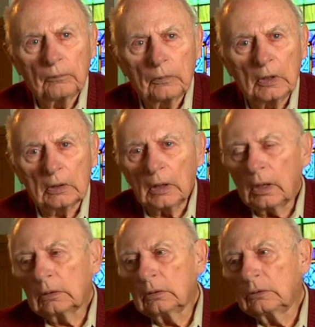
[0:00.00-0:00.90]
that
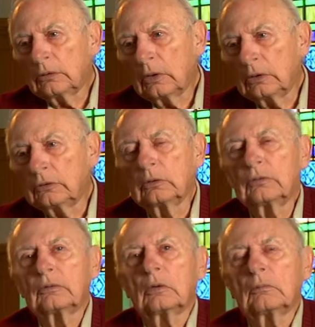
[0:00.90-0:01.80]
God could change you
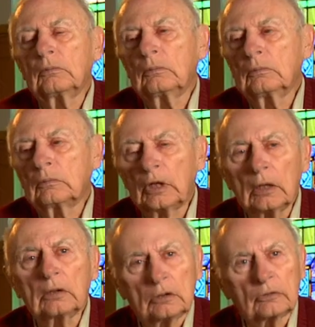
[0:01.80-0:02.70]
from
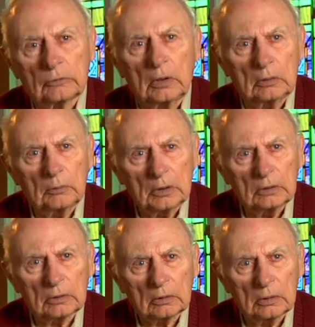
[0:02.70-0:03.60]
gay to straight,
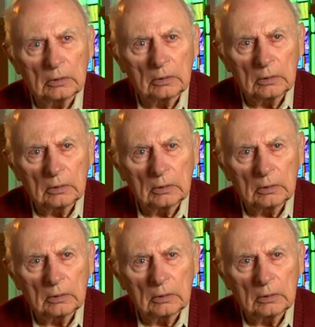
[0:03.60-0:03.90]
basically.